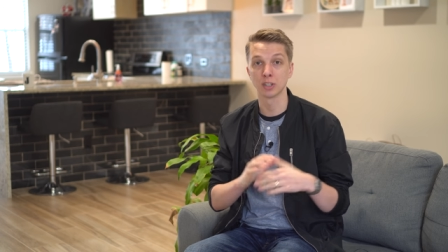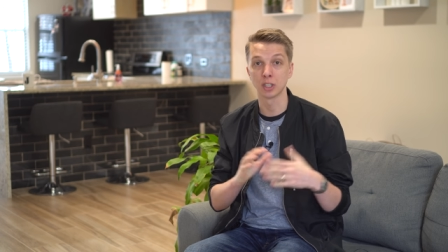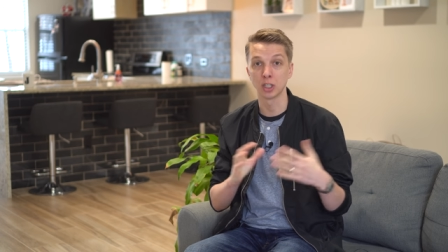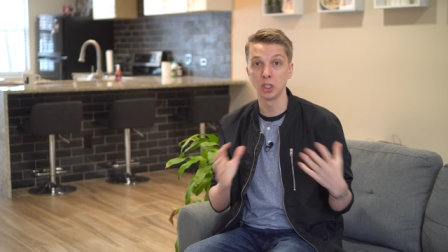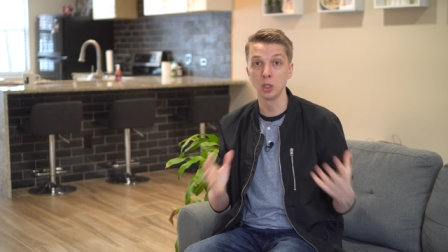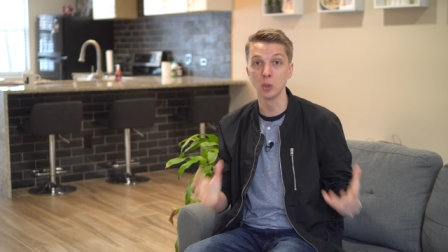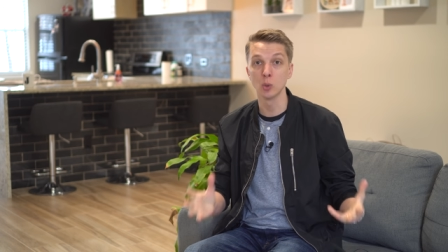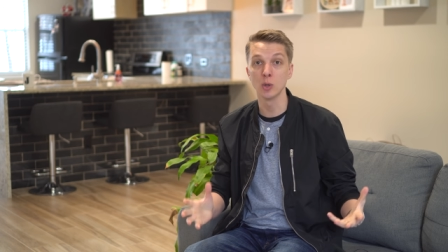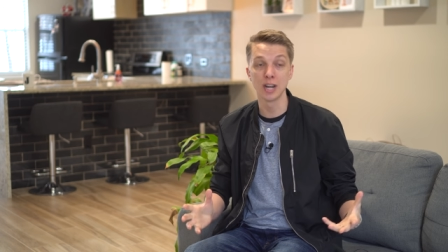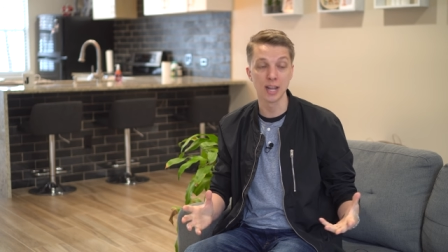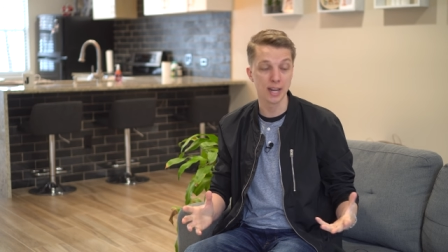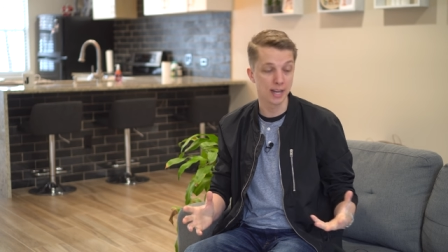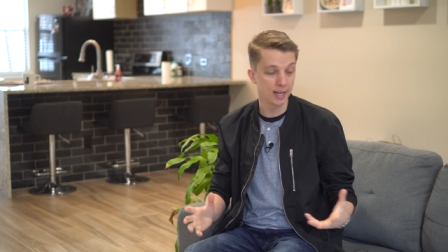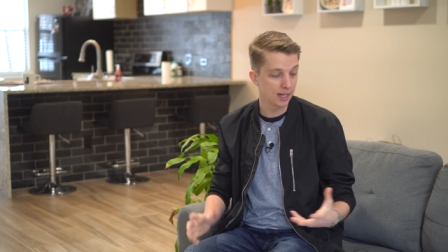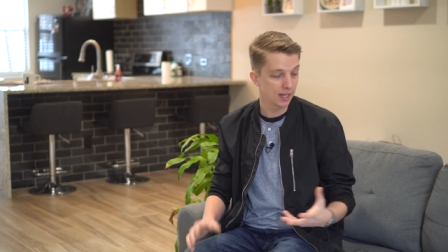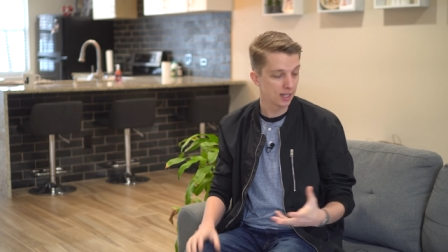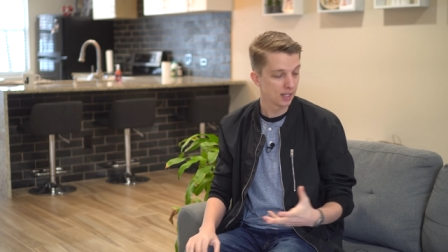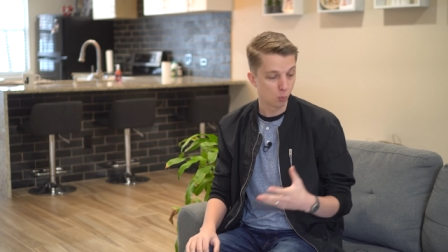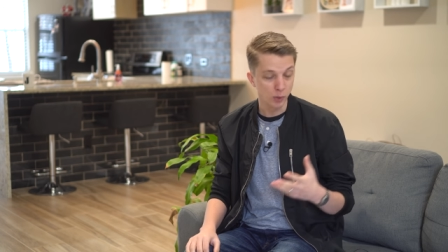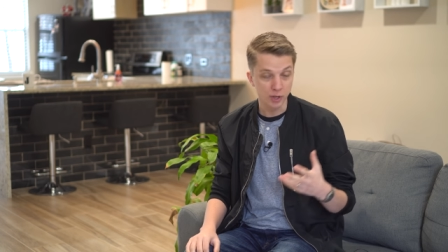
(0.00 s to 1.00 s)
a
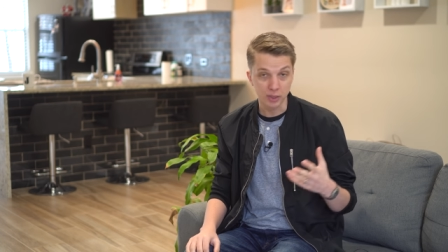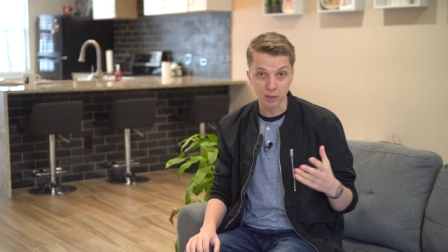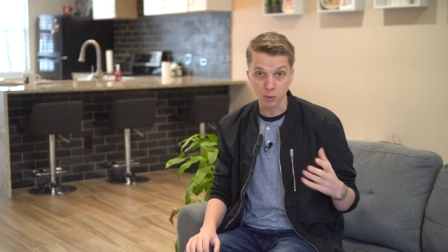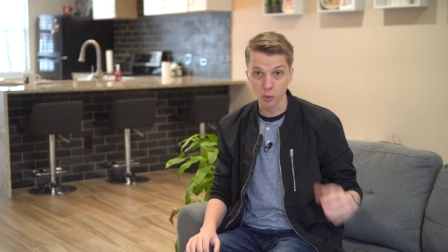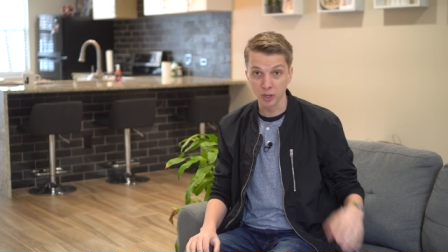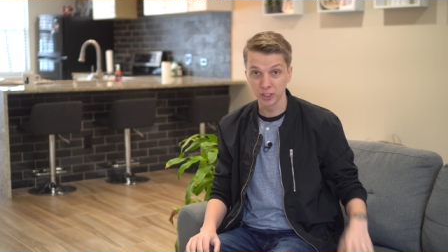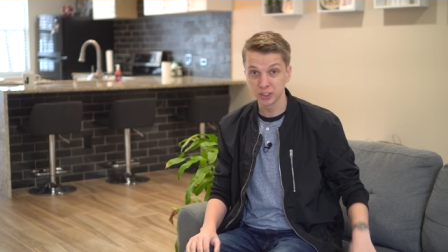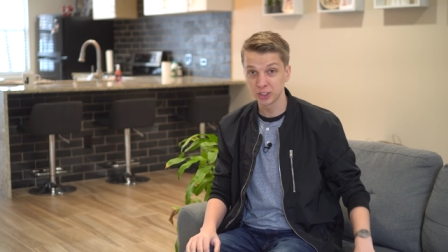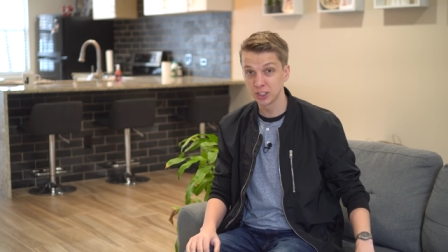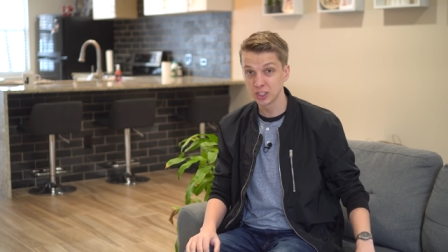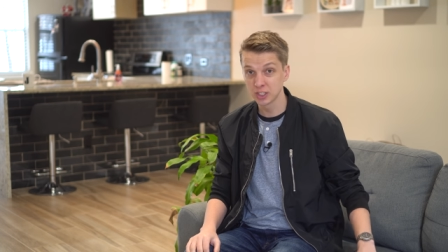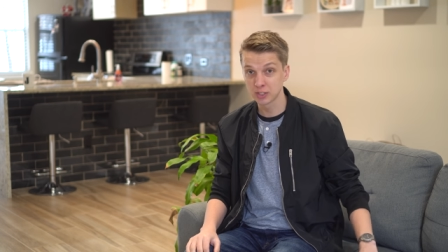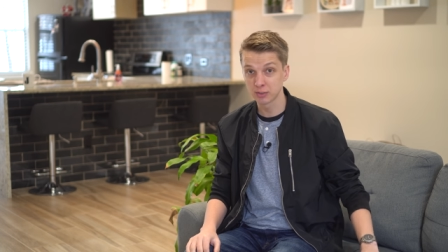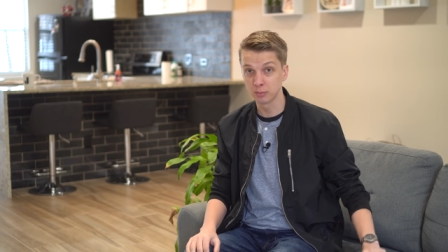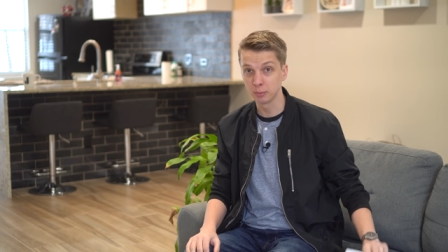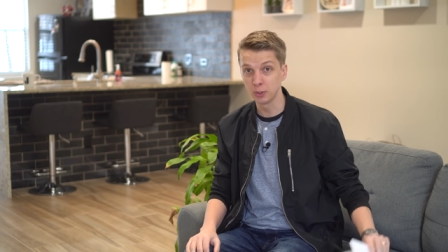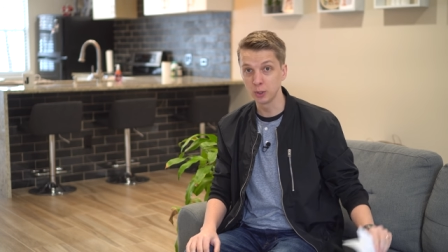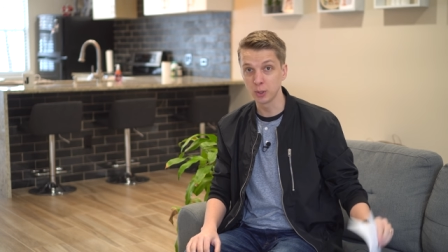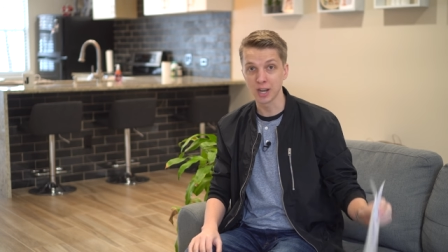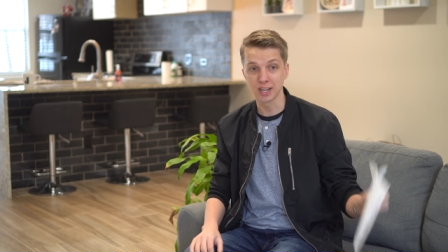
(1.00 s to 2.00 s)
Q&A with questions
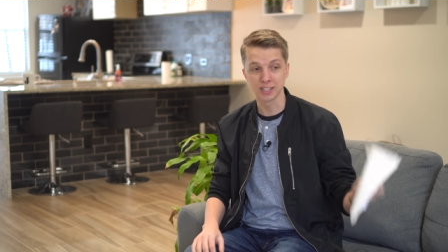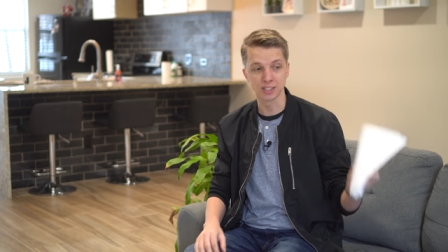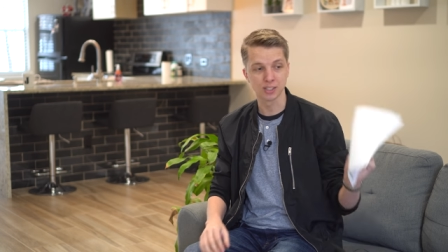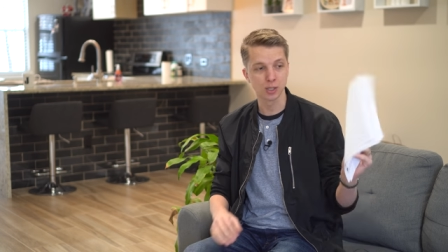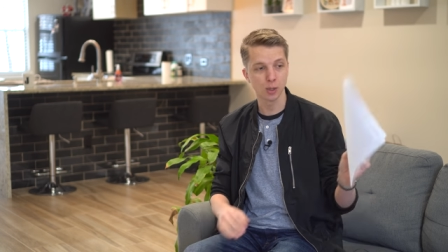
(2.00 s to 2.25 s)
from you guys.